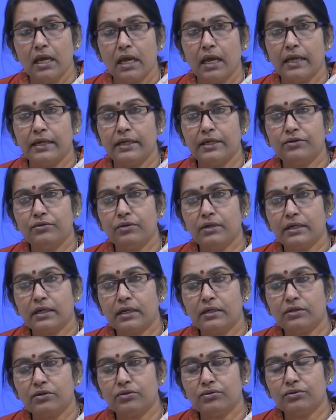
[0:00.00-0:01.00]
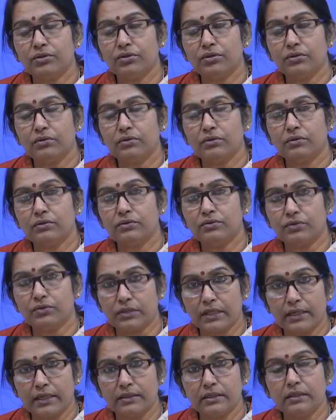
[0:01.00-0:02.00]
and it will cater to the
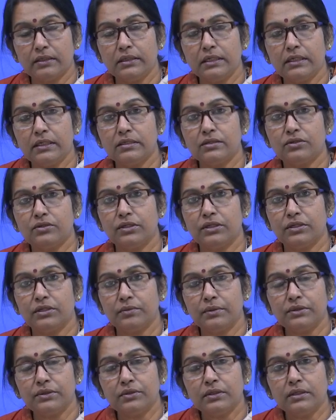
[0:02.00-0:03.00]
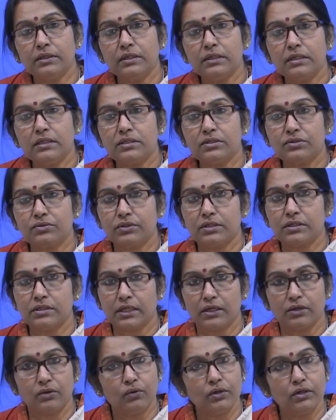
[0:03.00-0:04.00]
societal needs, the individual needs, to the
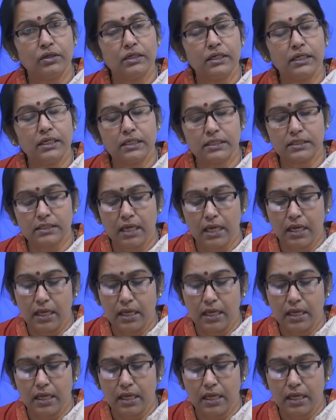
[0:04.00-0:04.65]
stakeholder needs,